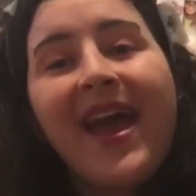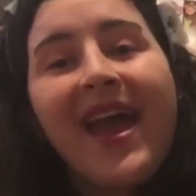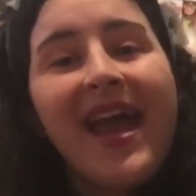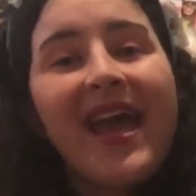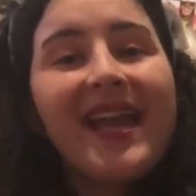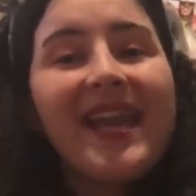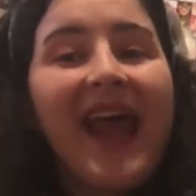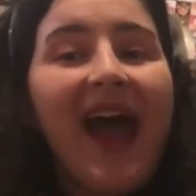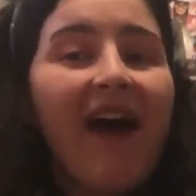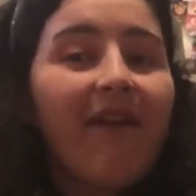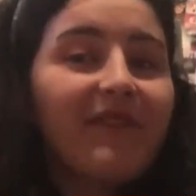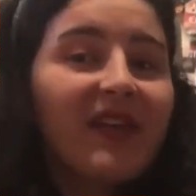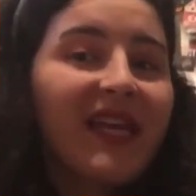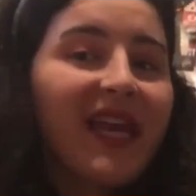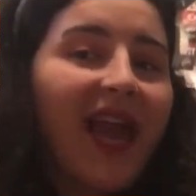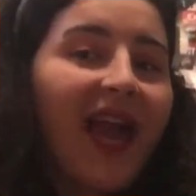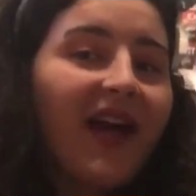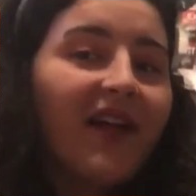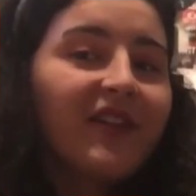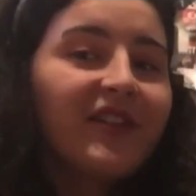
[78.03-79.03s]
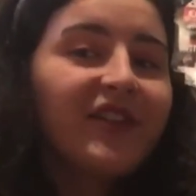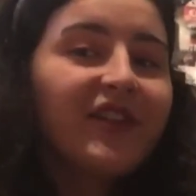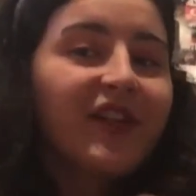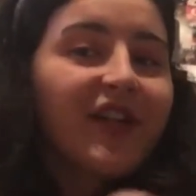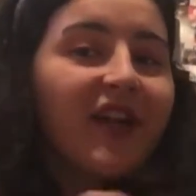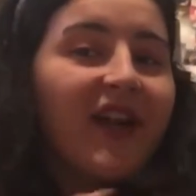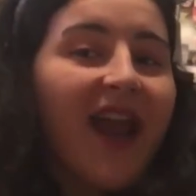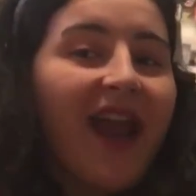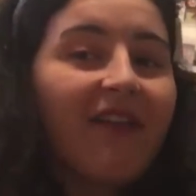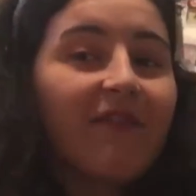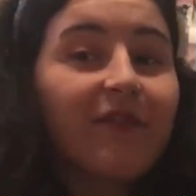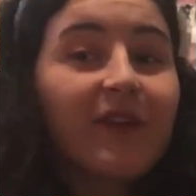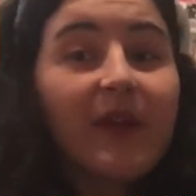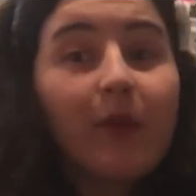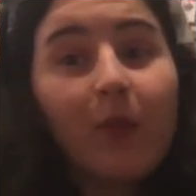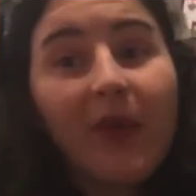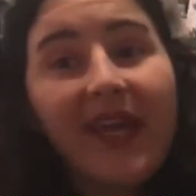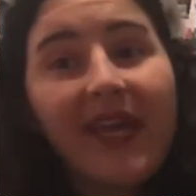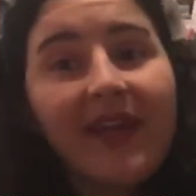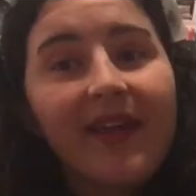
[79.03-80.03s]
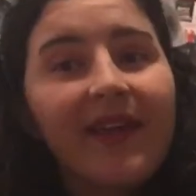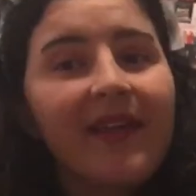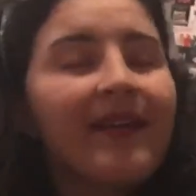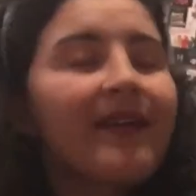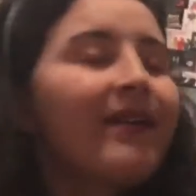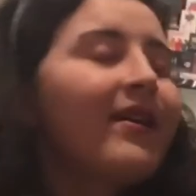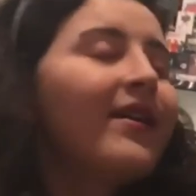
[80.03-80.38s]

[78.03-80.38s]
an advent calendar every week